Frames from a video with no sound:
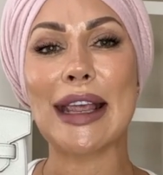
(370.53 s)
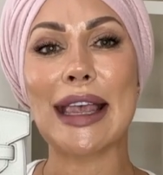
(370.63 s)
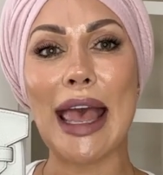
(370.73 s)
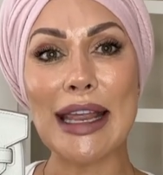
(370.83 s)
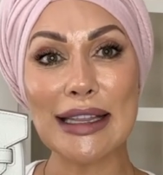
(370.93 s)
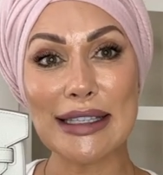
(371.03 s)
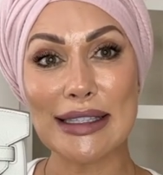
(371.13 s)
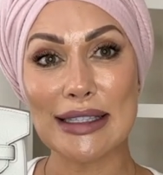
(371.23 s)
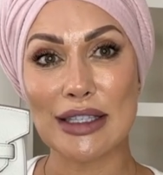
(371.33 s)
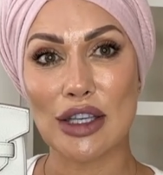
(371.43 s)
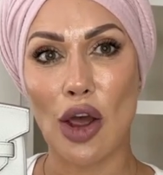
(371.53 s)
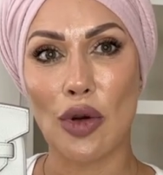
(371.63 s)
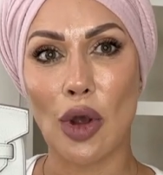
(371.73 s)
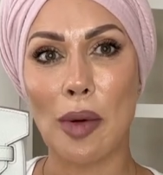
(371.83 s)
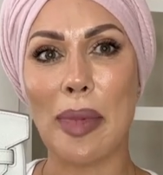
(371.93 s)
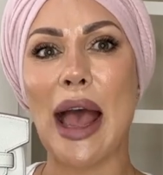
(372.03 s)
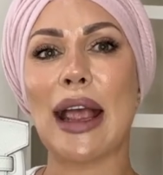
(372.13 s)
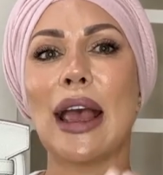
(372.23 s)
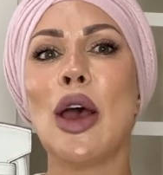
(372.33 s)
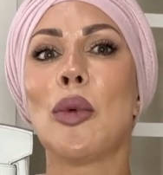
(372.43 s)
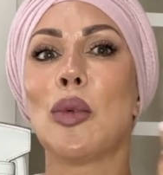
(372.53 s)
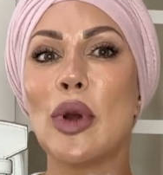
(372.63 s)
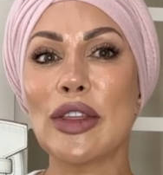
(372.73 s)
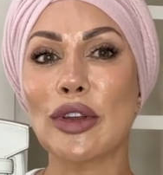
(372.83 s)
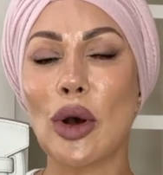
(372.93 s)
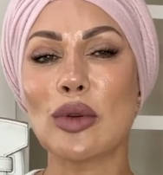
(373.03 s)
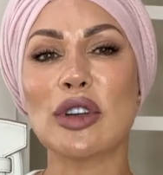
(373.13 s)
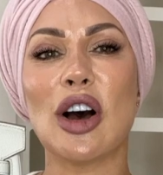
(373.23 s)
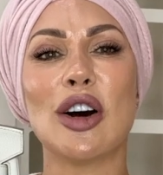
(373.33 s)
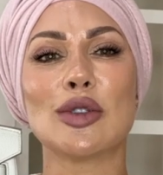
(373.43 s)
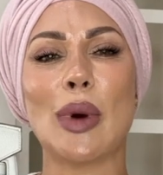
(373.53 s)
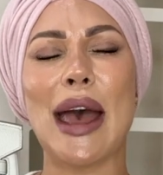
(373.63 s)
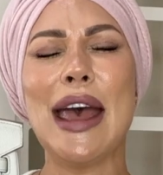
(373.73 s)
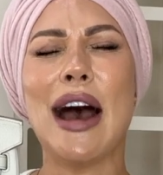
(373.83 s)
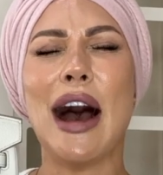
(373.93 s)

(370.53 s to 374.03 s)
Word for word: Again, this is a Togo bag with gold hardware.